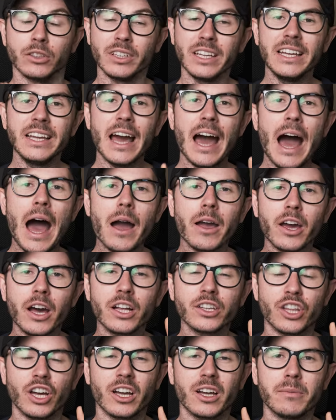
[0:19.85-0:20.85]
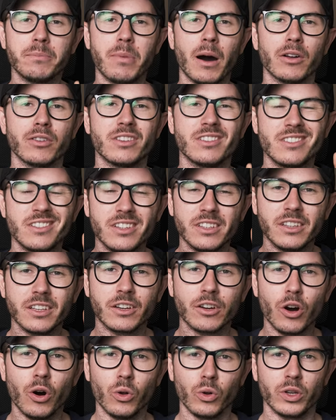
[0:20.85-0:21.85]
Today, I'm gonna talk about
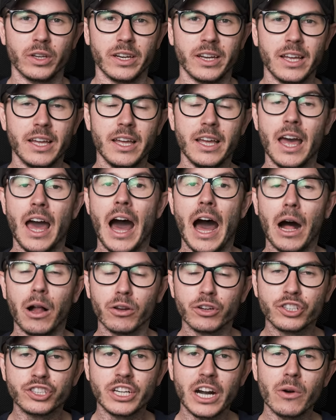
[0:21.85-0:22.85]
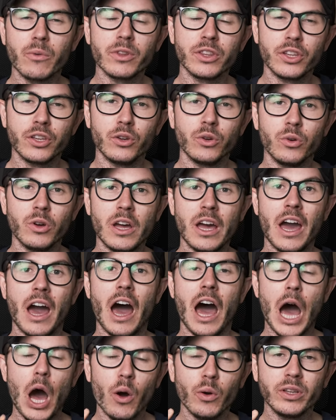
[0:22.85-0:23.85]
citicoline. I'll share with you
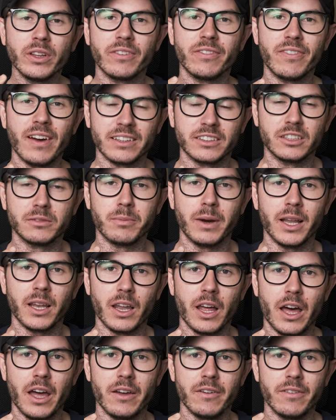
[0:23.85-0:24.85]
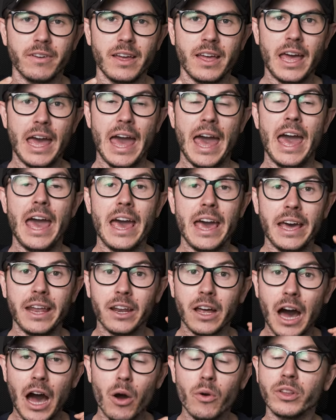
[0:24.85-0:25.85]
how it affected my life,
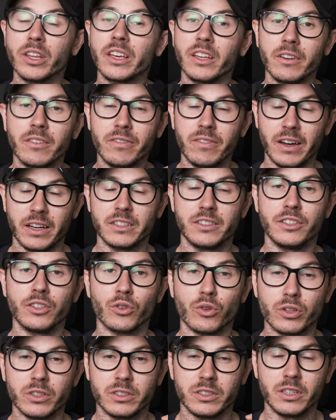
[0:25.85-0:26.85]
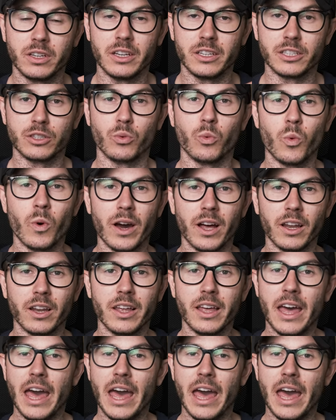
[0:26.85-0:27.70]
and how it can affect yours as well.